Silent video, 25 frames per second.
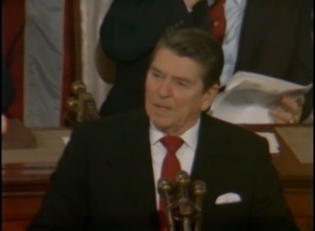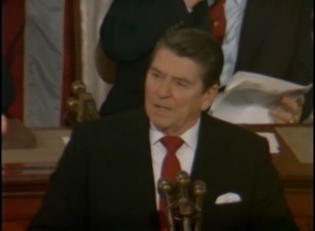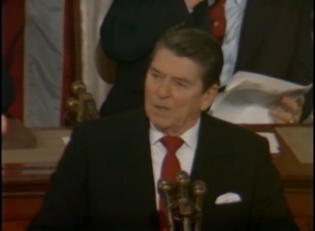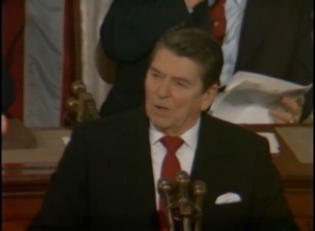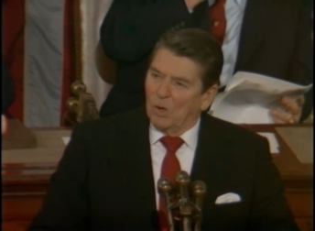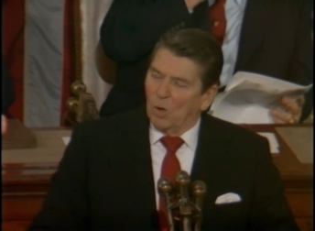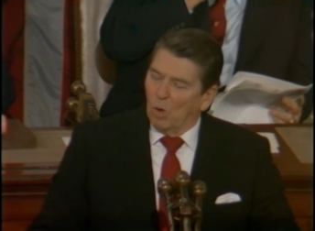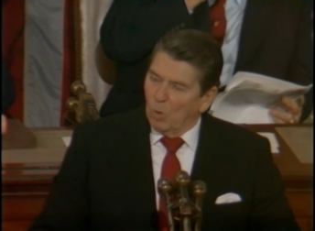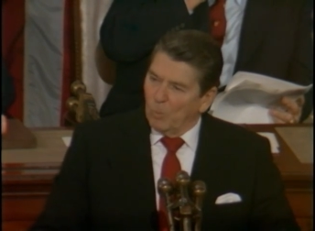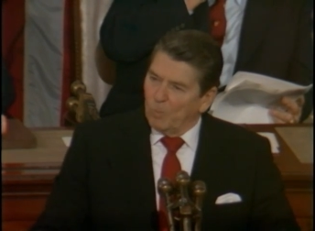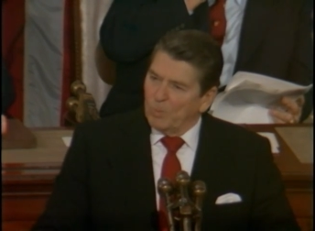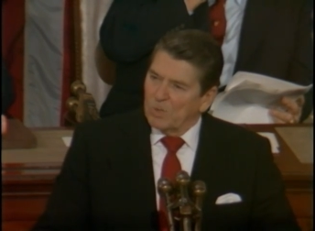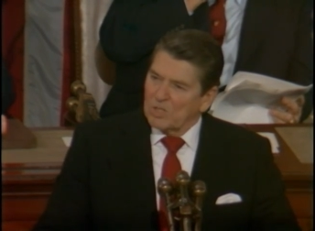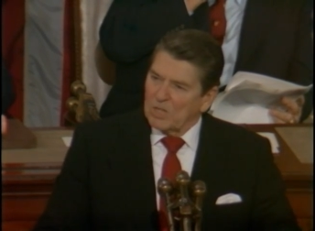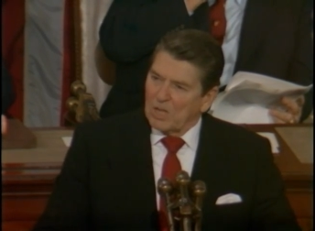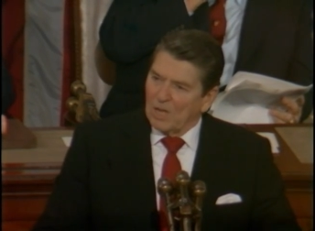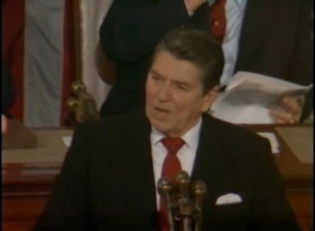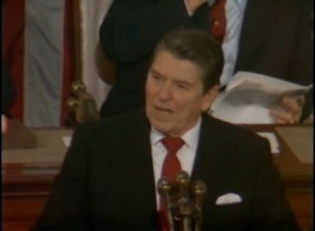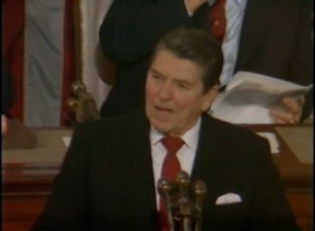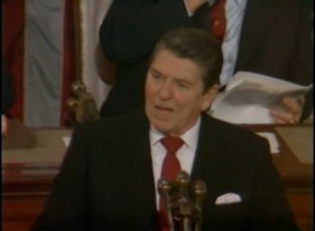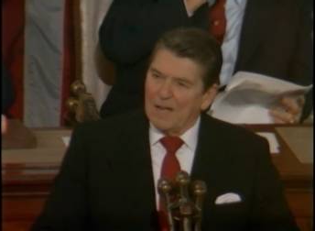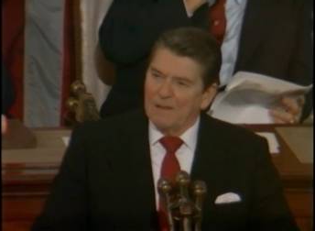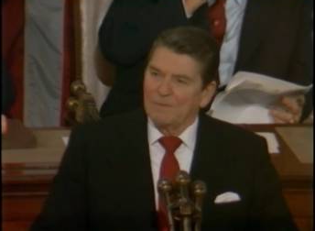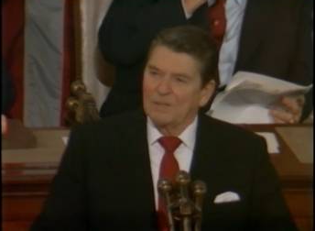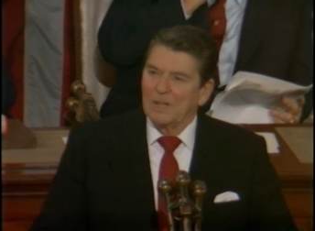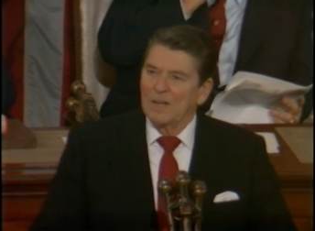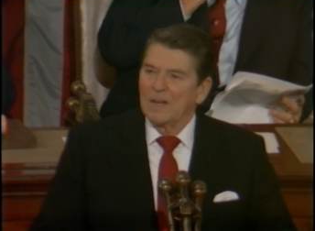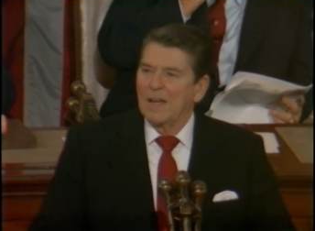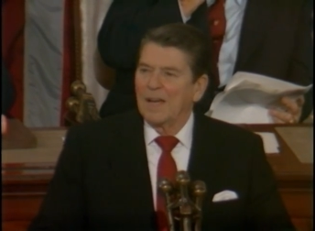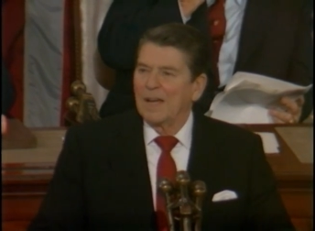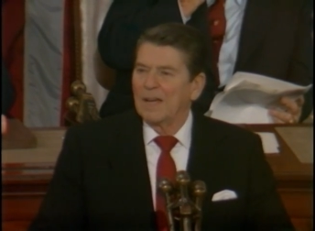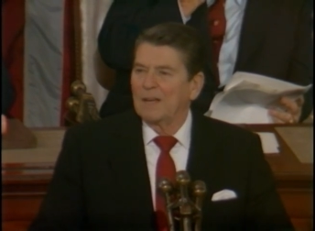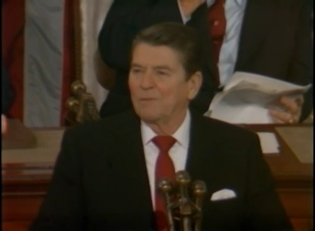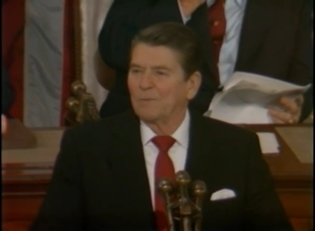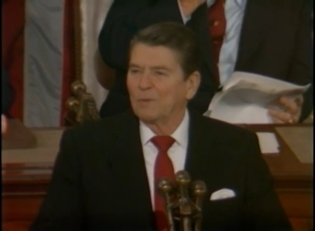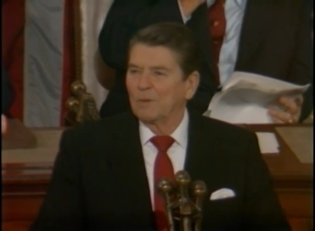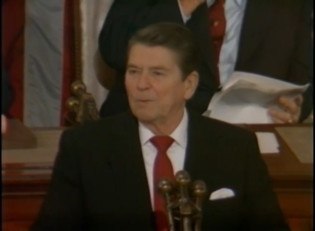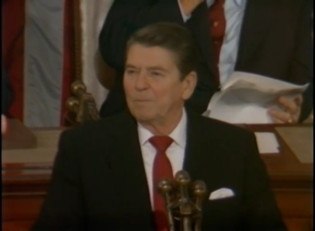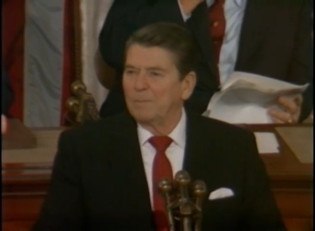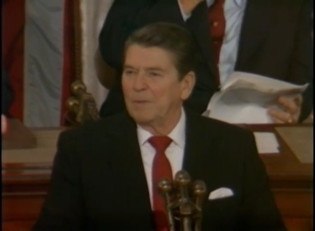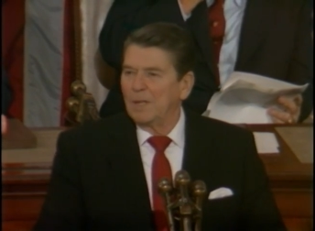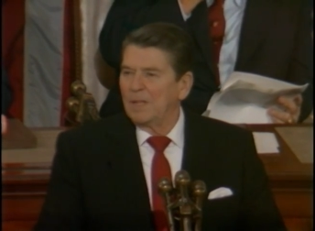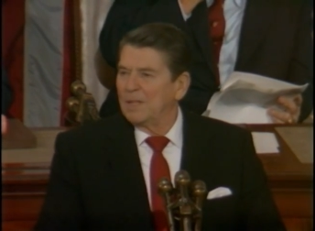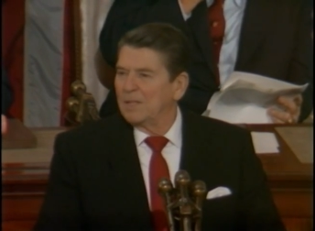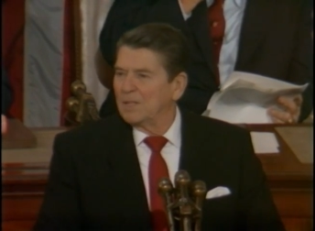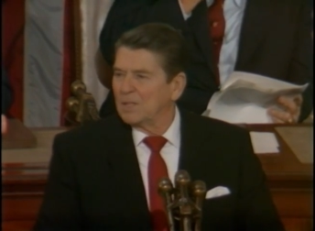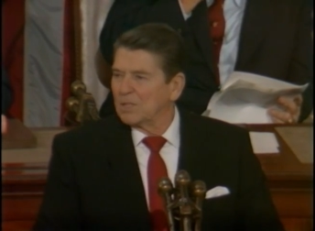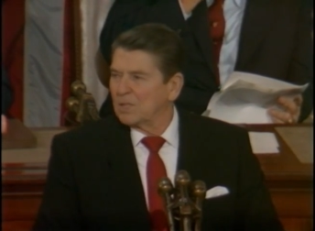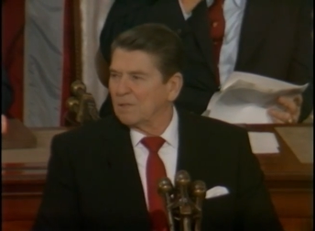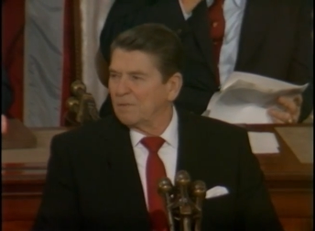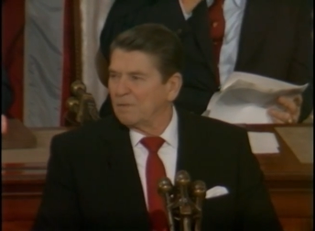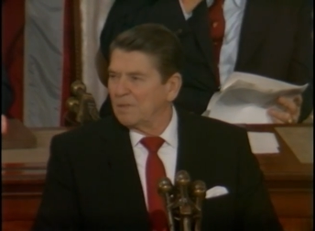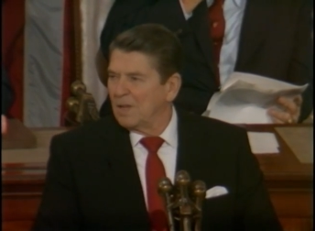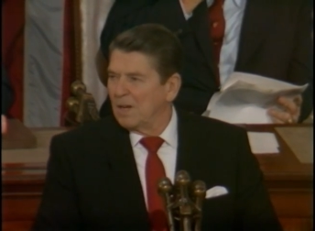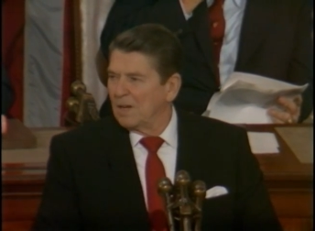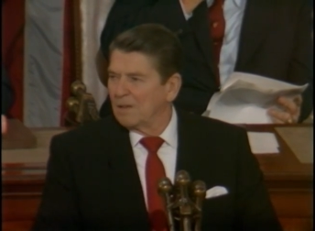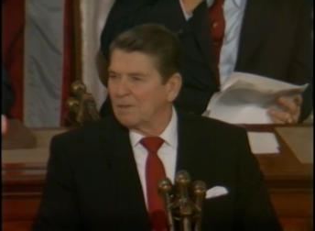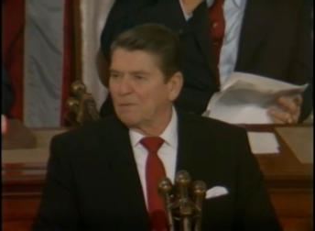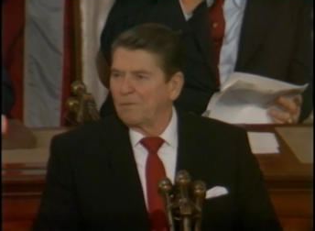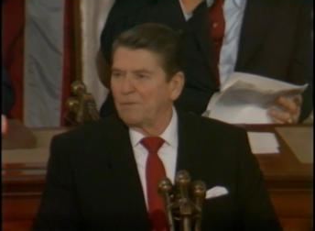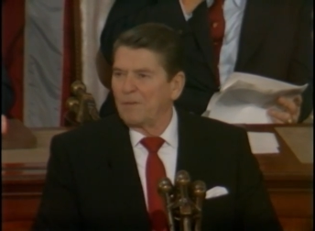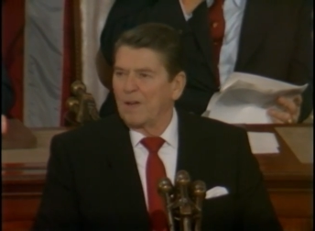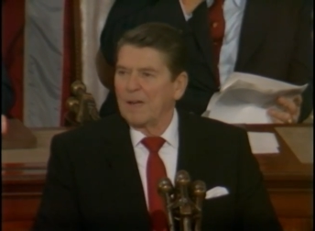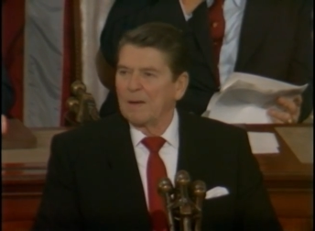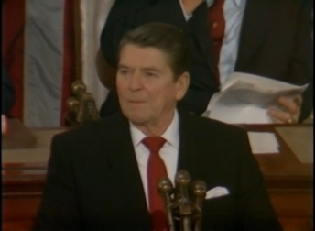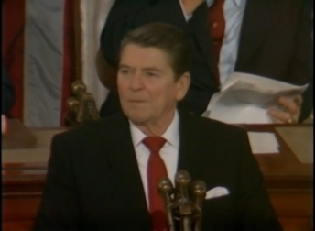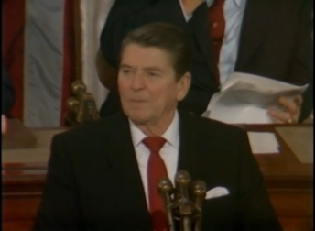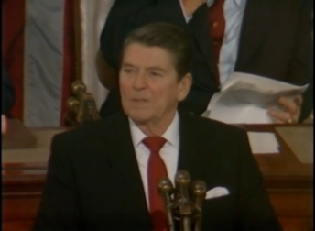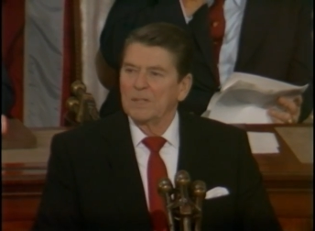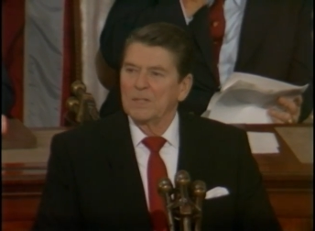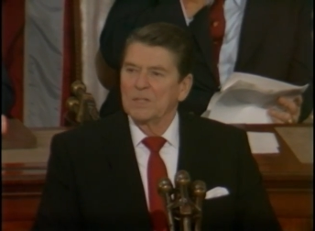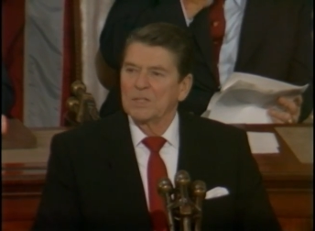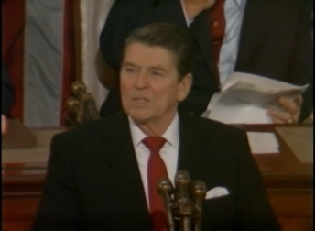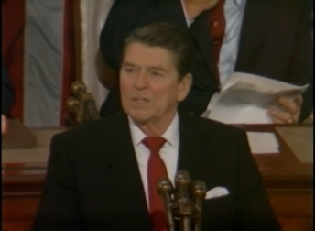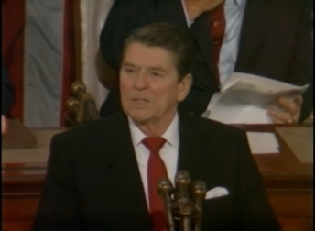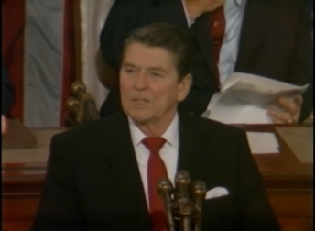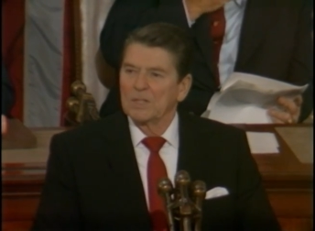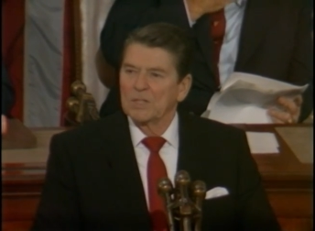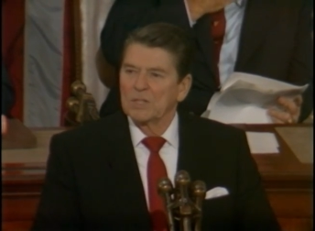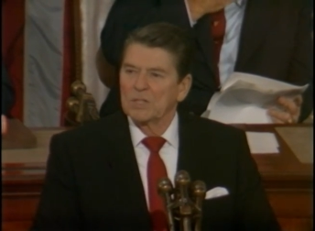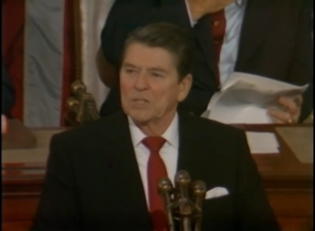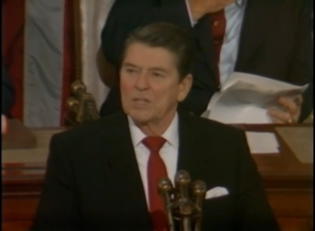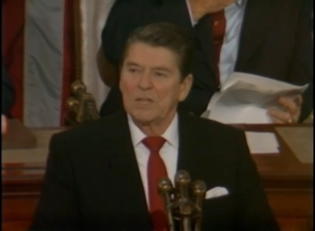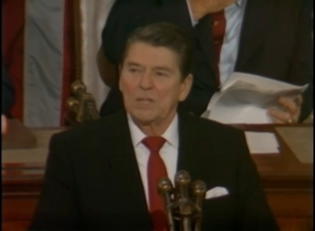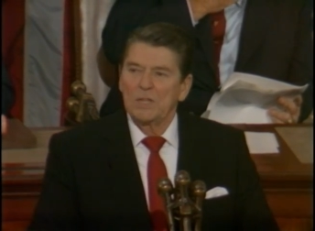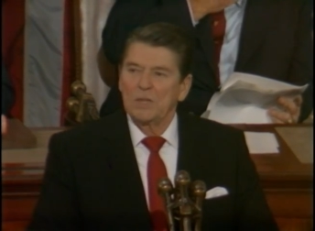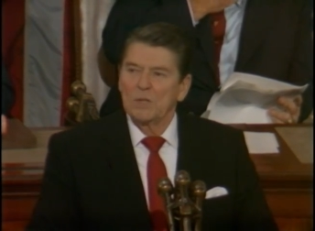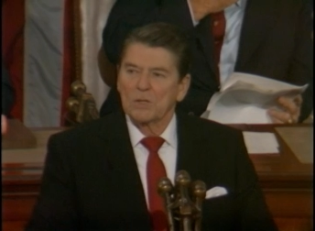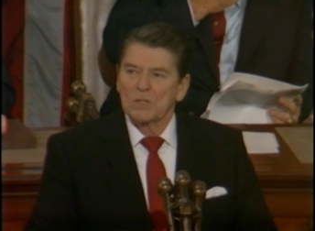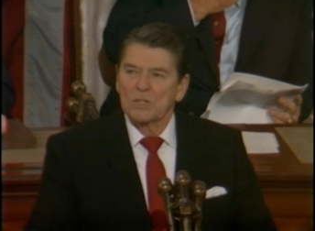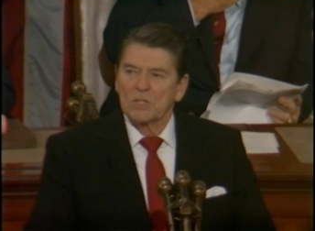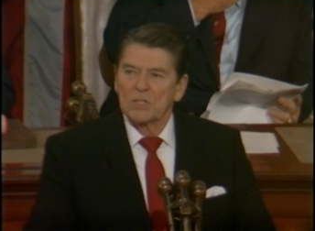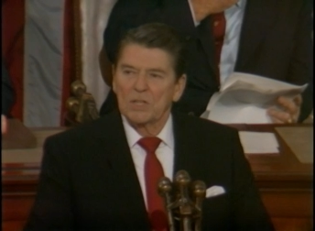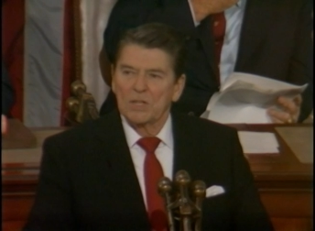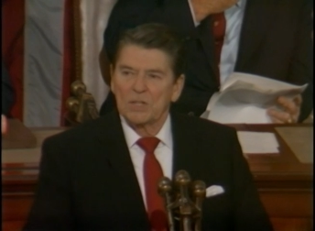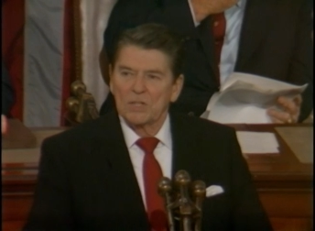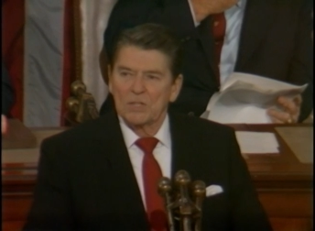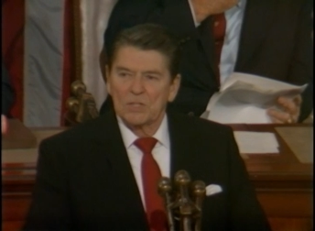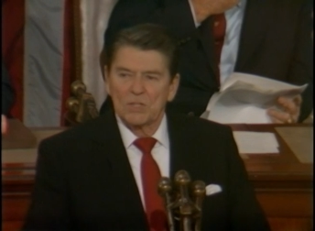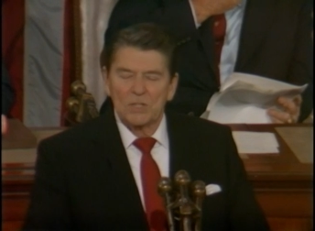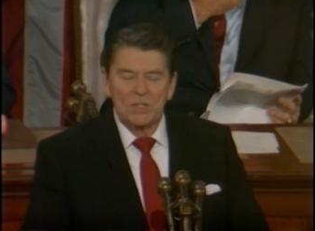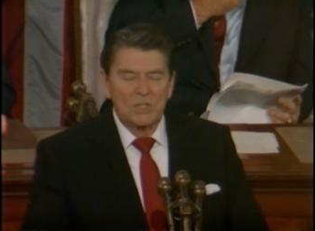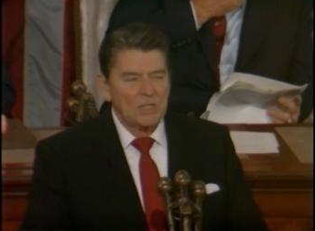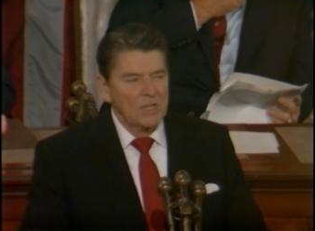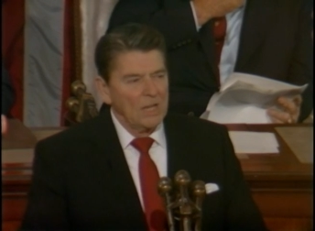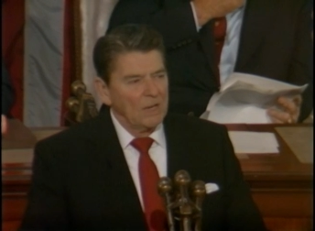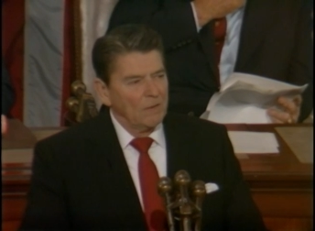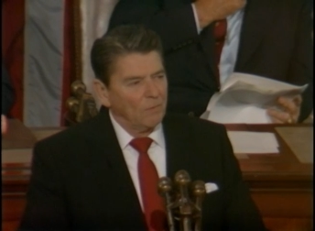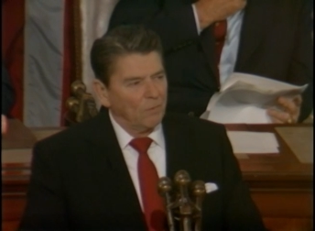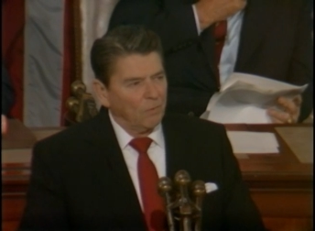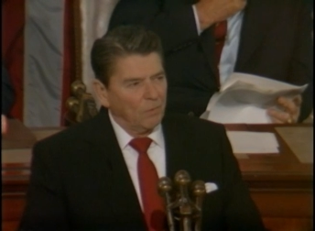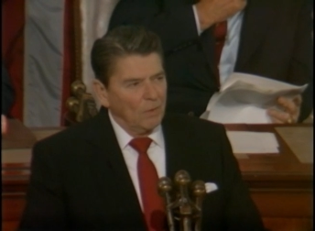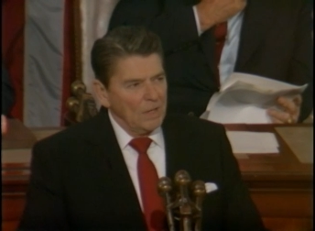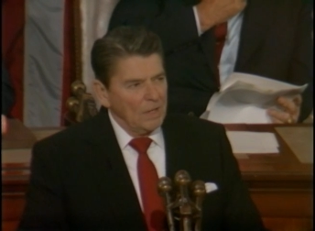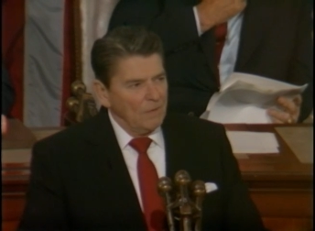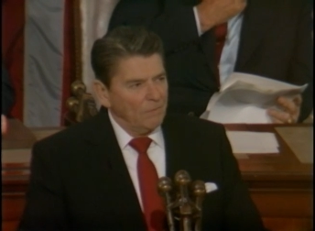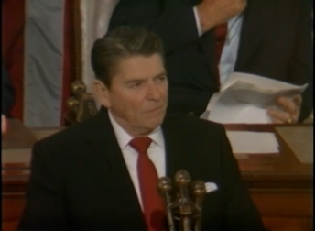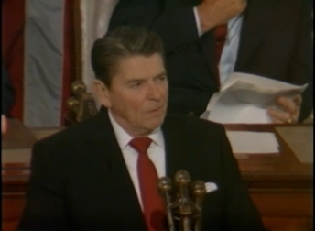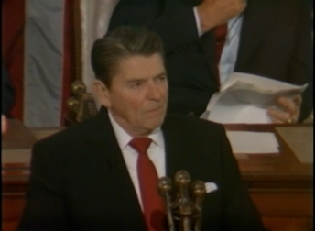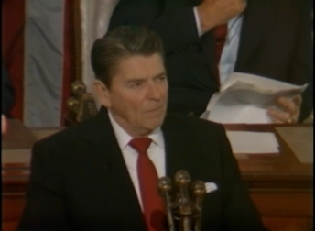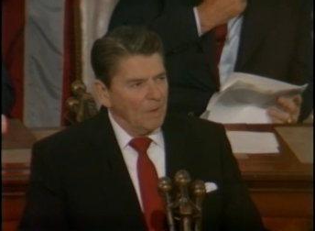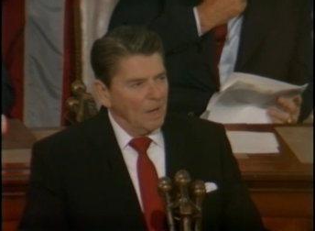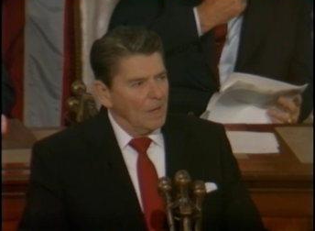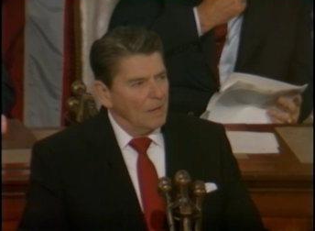Hope is alive tonight for millions of young families and senior citizens set free from